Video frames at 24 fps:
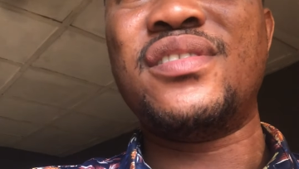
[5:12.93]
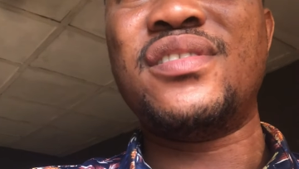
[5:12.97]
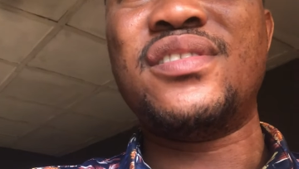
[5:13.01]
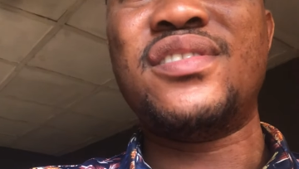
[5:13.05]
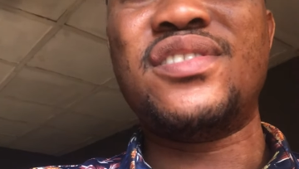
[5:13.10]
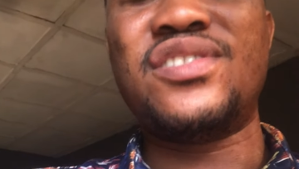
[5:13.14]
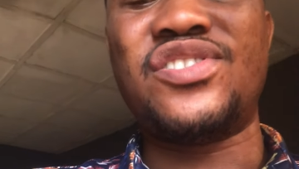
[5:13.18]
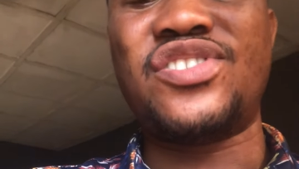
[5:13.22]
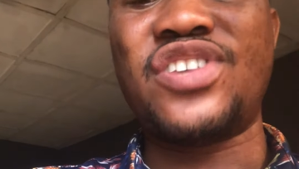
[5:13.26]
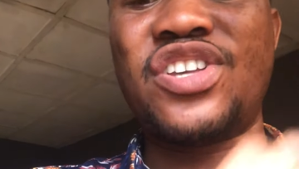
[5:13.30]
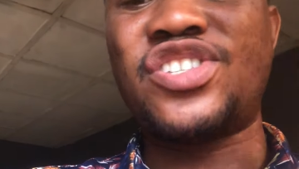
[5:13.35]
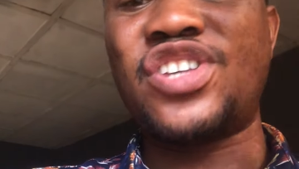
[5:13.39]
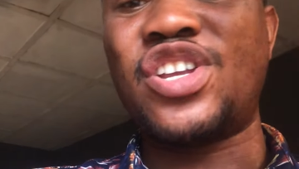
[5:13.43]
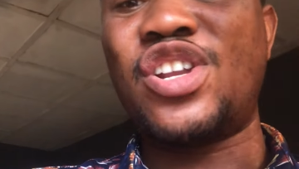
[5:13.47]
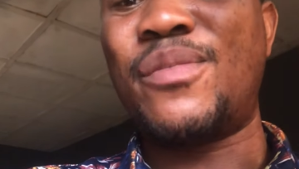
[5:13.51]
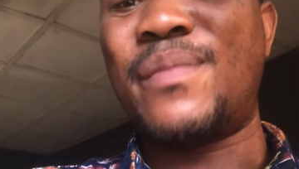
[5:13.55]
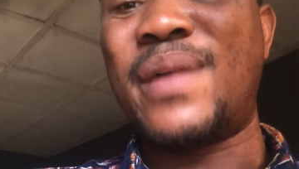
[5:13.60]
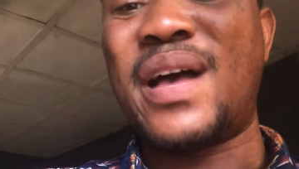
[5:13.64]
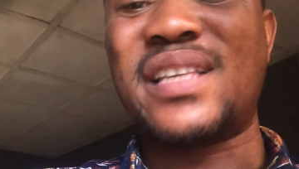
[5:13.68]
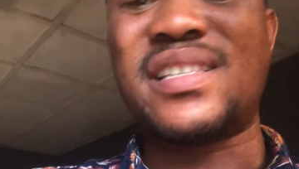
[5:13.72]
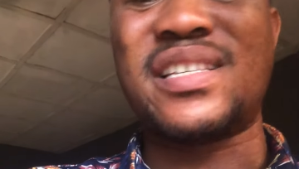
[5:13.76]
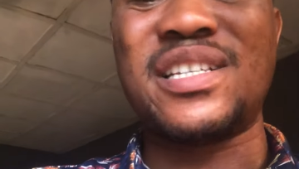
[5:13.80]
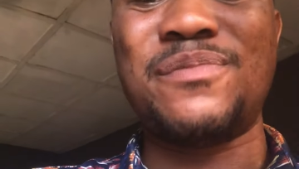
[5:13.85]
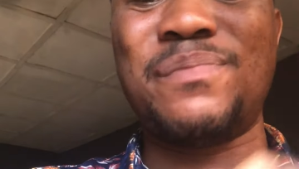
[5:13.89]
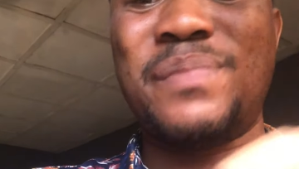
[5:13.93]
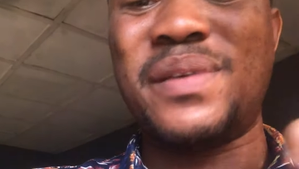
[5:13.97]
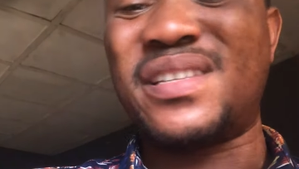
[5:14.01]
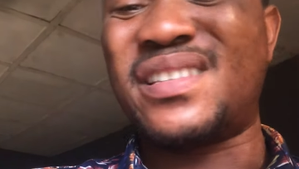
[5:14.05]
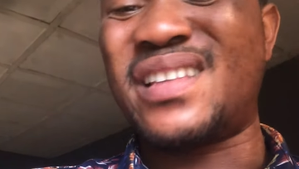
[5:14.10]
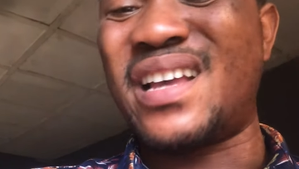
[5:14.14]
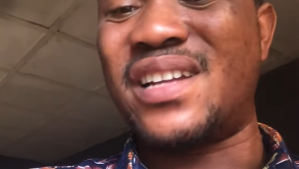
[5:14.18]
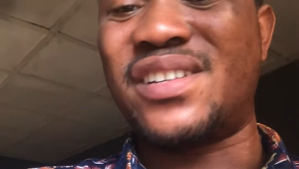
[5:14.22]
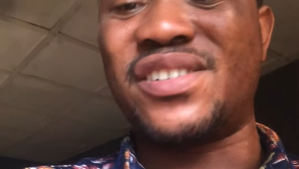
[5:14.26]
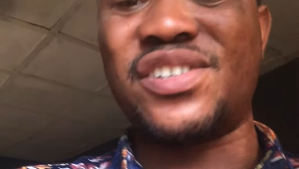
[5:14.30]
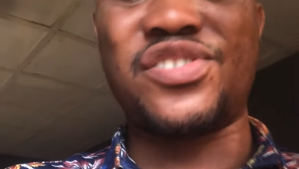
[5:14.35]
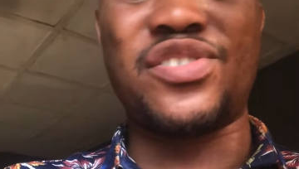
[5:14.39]
It's just a normal acid base
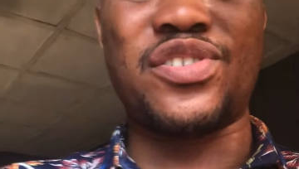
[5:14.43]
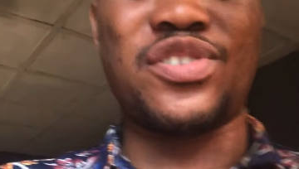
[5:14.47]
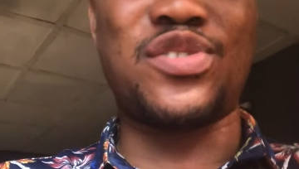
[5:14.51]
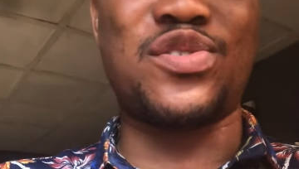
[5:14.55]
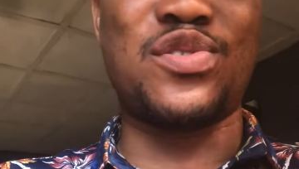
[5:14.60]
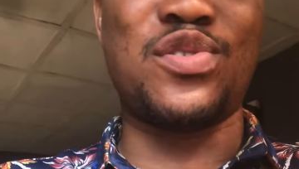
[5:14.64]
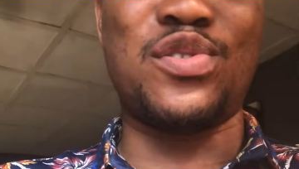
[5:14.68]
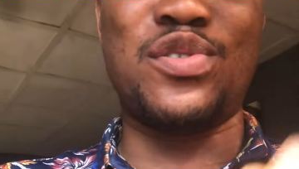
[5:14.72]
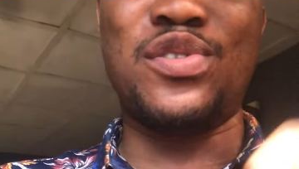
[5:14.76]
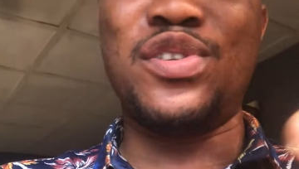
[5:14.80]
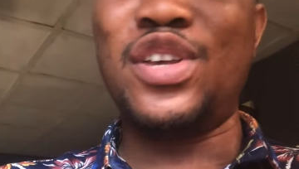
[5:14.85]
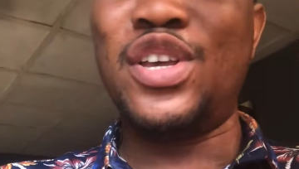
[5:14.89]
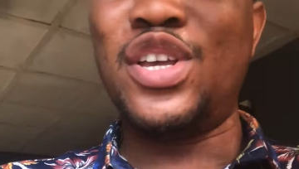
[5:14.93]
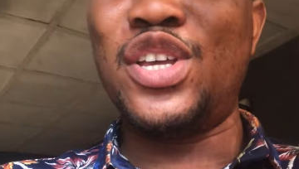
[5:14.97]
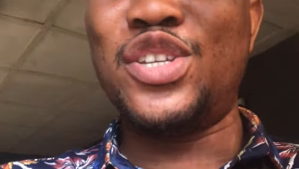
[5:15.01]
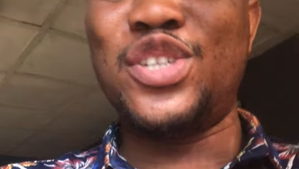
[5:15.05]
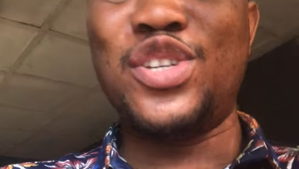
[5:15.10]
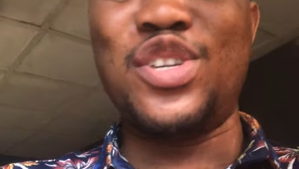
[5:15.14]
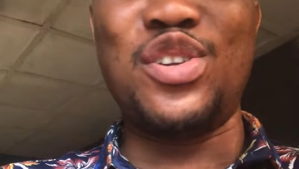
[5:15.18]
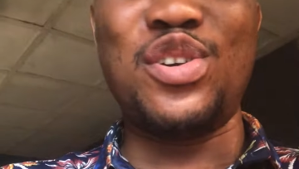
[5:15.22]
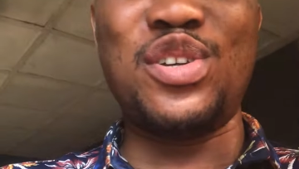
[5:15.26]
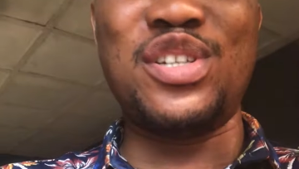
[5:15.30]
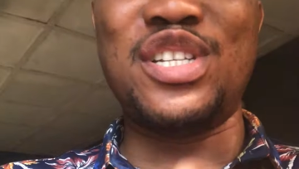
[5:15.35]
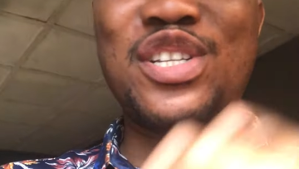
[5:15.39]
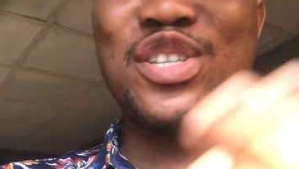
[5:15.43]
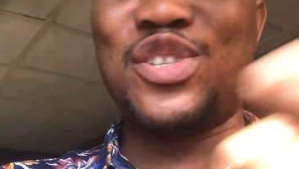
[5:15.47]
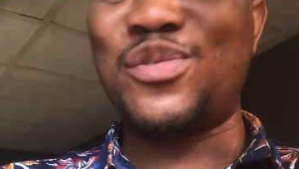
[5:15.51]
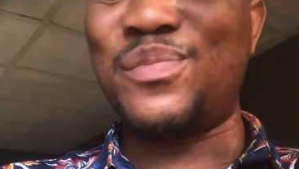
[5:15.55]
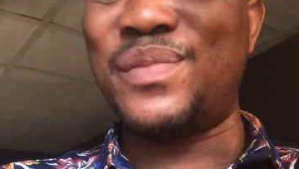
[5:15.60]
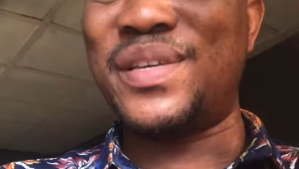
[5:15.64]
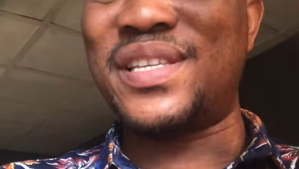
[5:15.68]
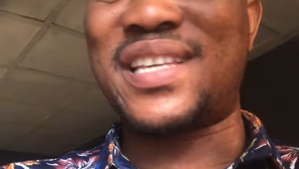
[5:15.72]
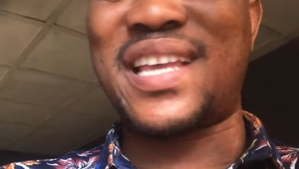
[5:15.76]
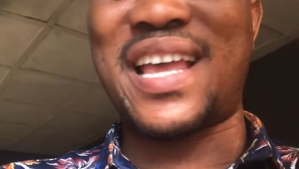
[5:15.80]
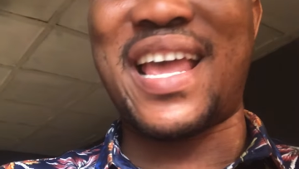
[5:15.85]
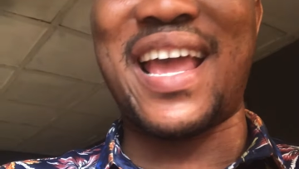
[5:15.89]
titration, so you don't need to be
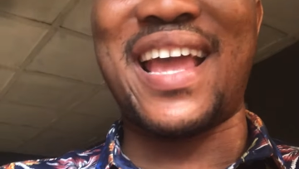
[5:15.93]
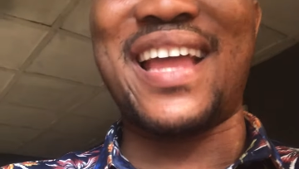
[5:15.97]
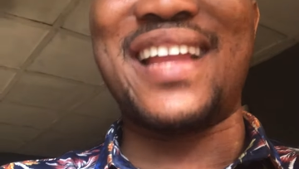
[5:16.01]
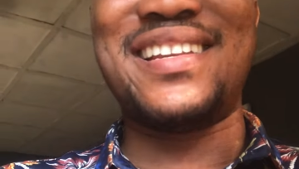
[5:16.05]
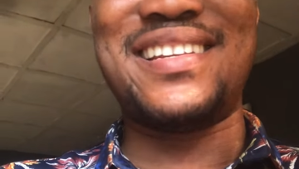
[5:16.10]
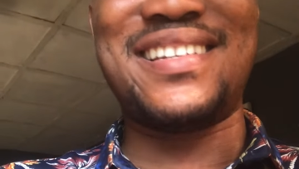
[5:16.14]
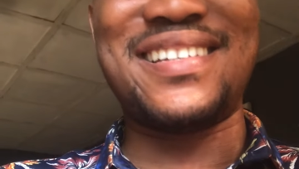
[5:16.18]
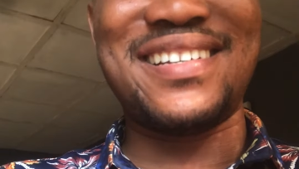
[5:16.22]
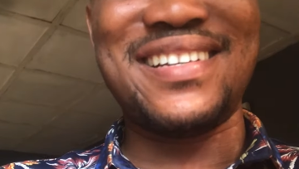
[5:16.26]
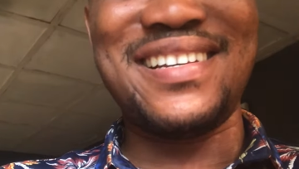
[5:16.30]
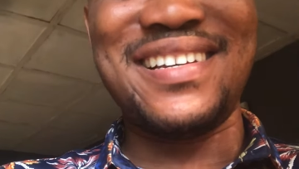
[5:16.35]
scared.